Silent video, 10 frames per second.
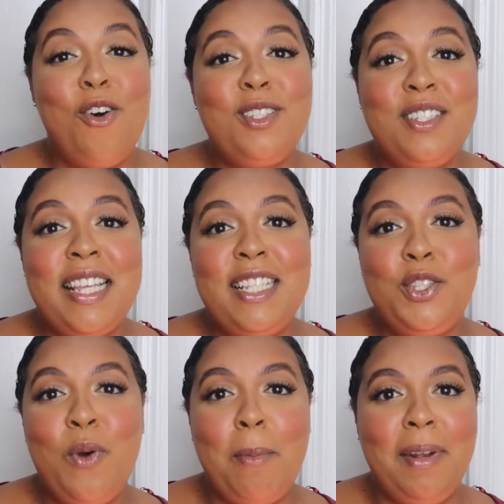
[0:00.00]
Also
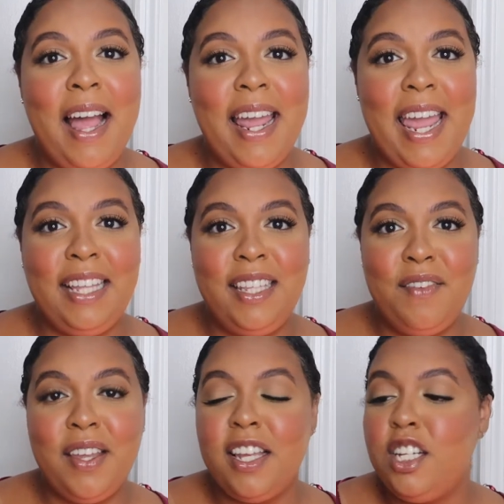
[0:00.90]
says to apply a
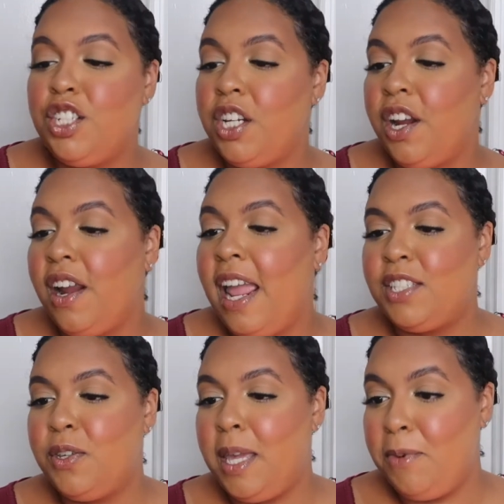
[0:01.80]
leave-in conditioner
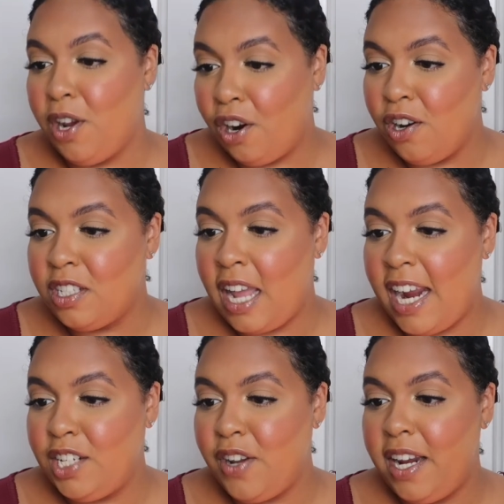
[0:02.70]
to keep your curls
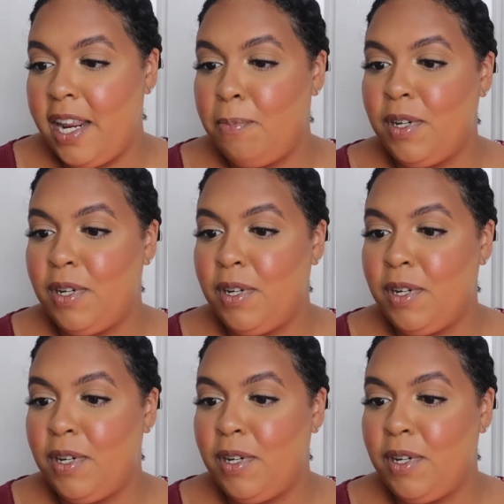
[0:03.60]
hydrated,